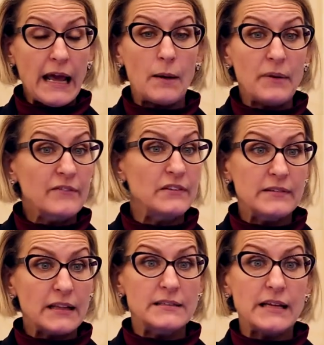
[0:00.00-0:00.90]
and helping
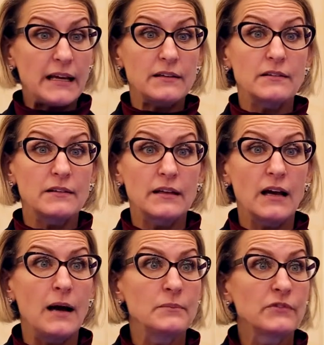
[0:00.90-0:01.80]
facilitate
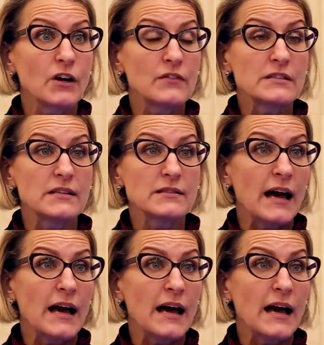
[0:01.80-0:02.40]
services?